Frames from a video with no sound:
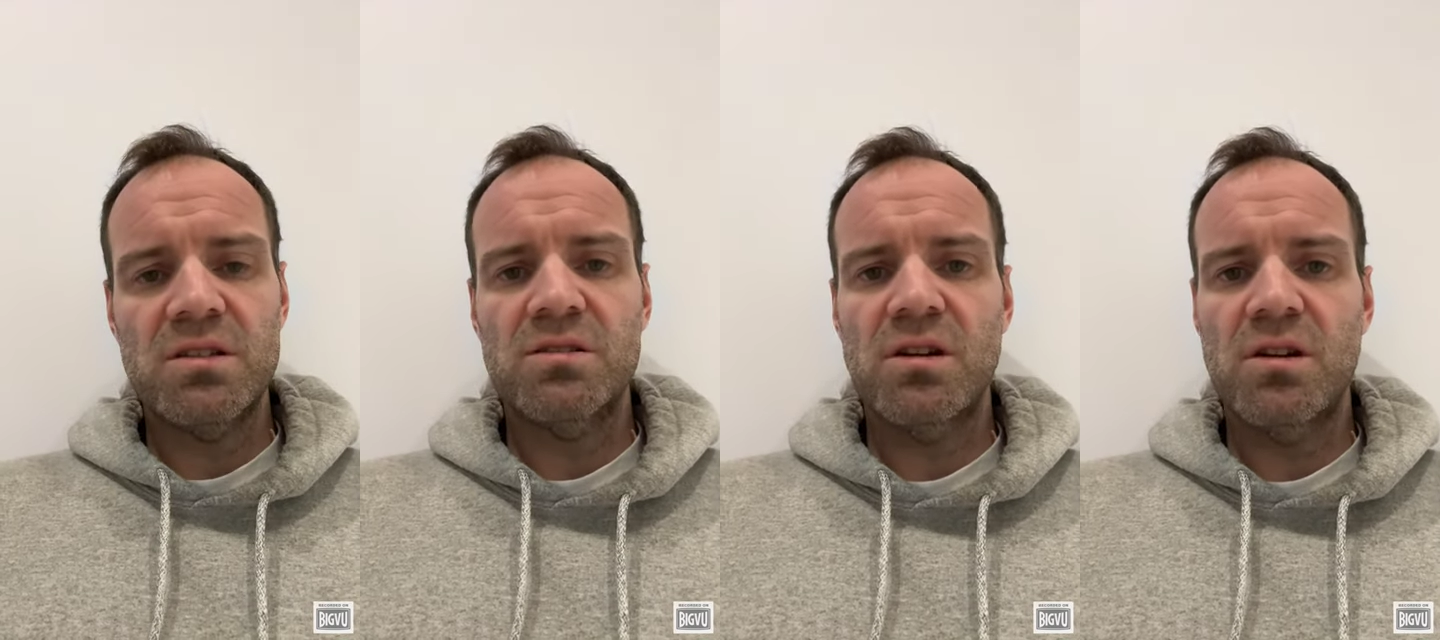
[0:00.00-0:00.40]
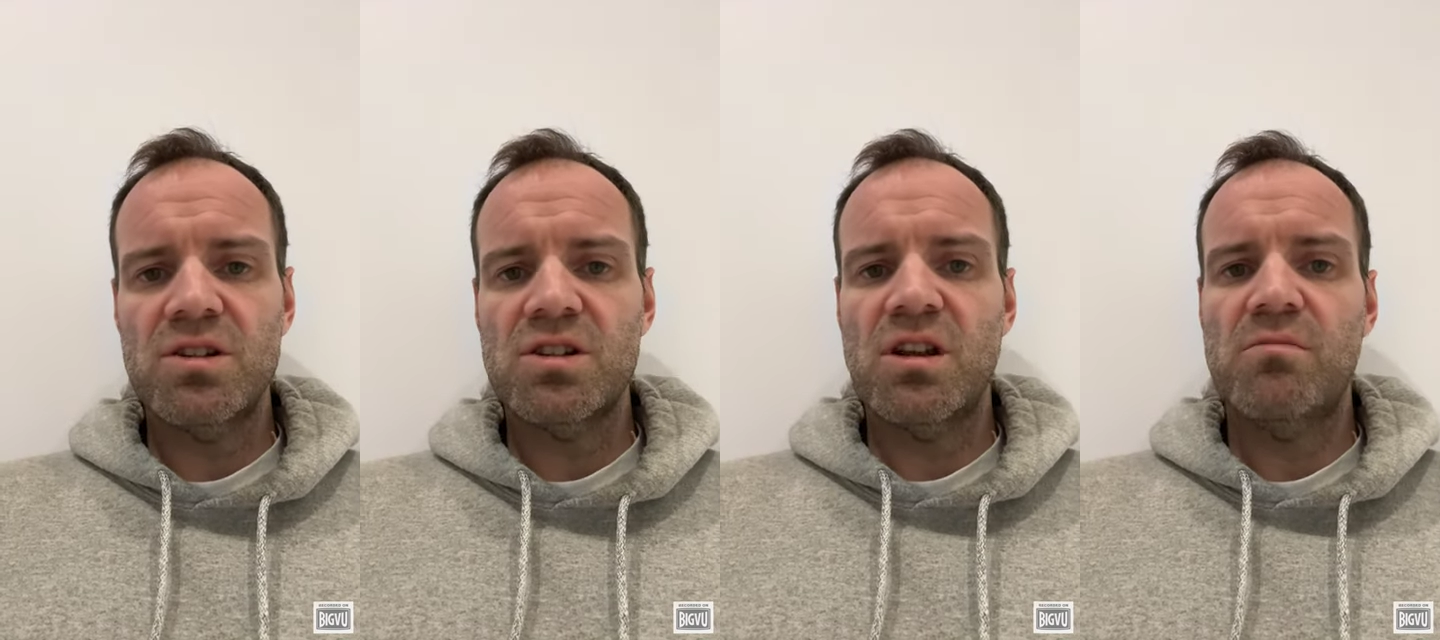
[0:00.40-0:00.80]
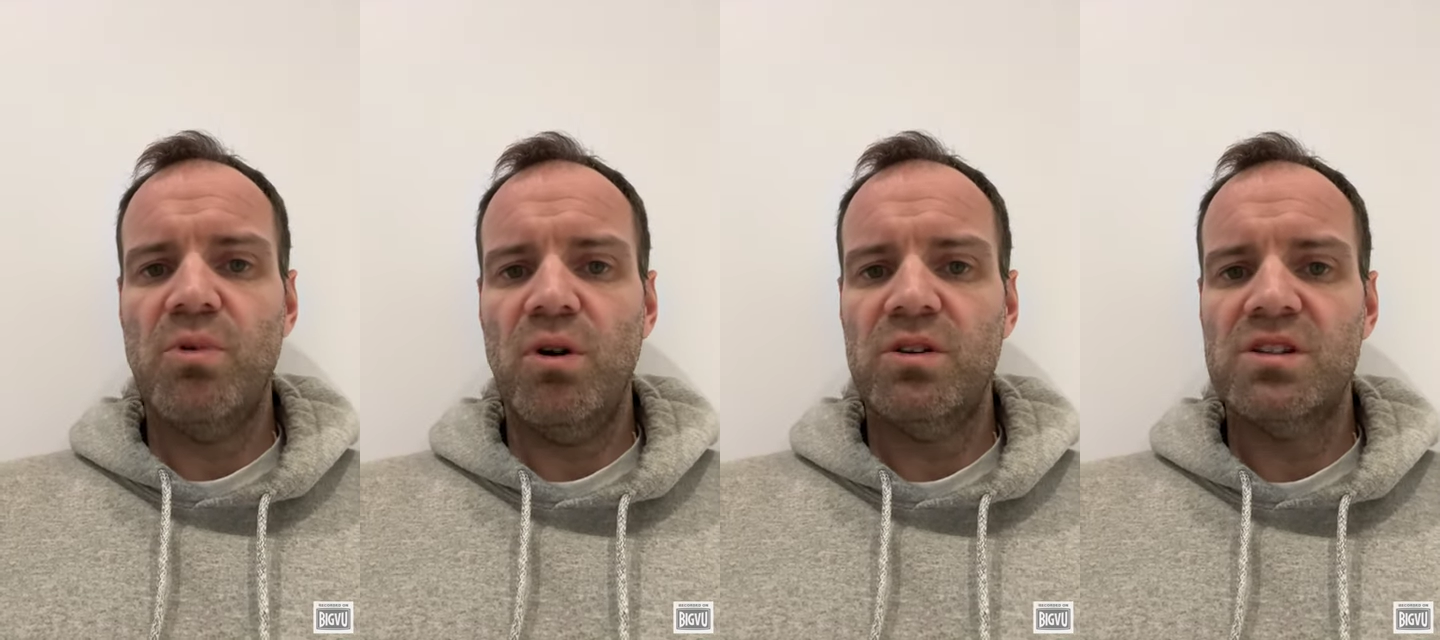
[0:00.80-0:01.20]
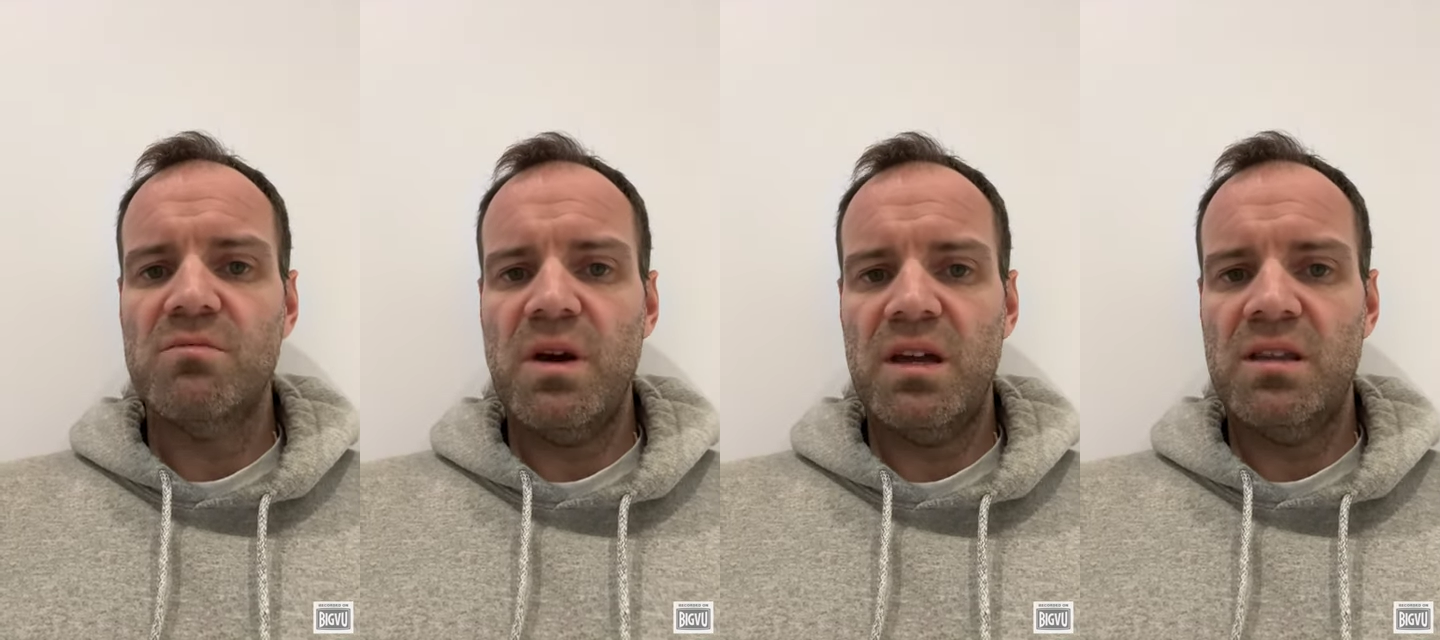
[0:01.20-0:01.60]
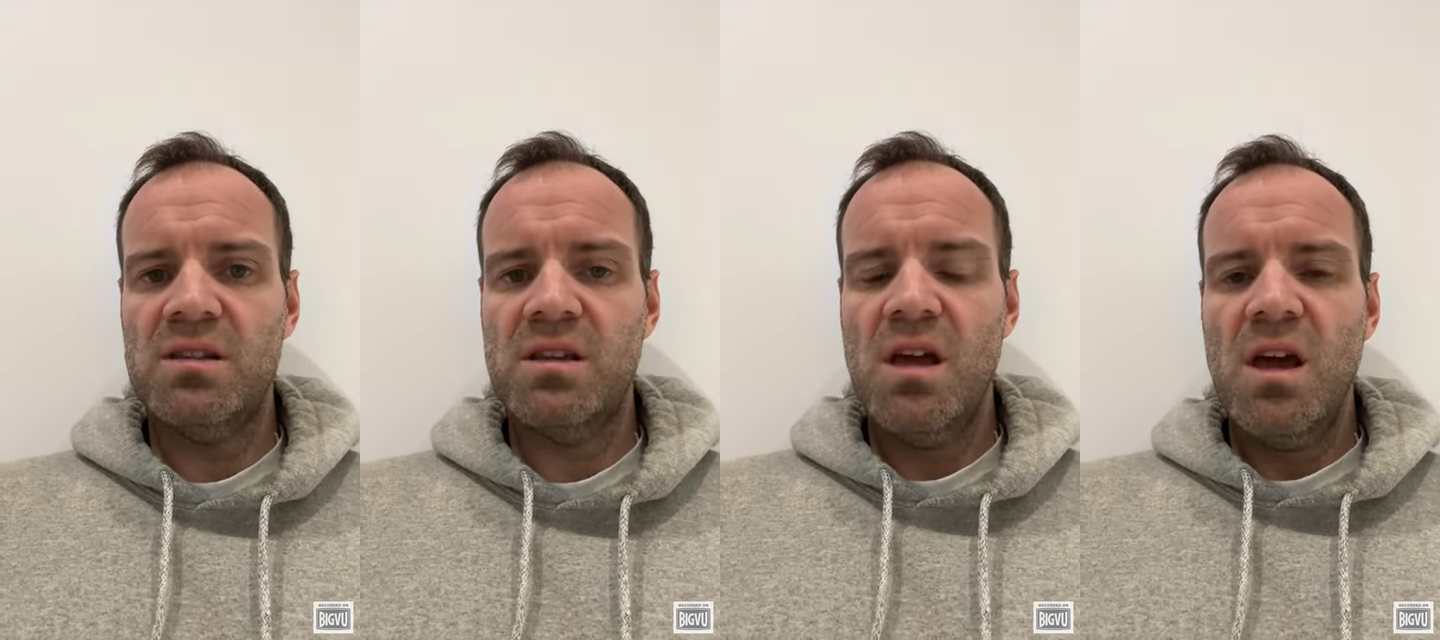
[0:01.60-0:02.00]
to nurturing our bodies and
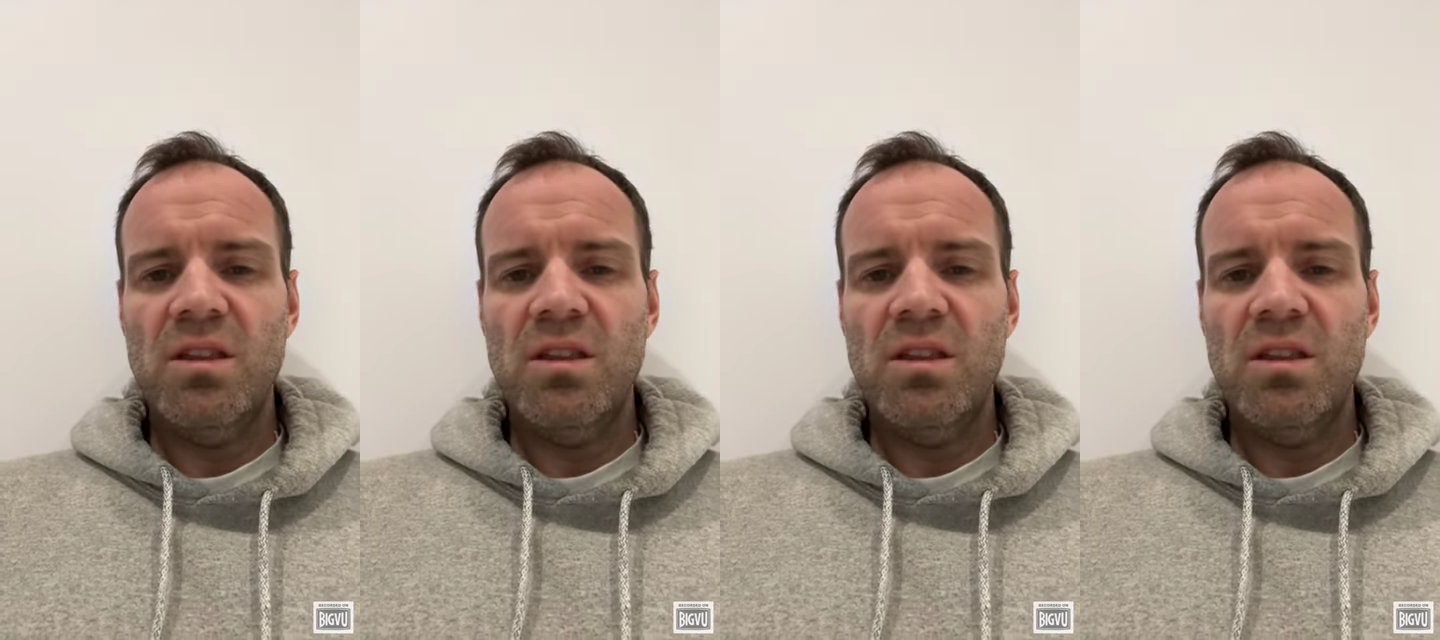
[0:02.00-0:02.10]
minds,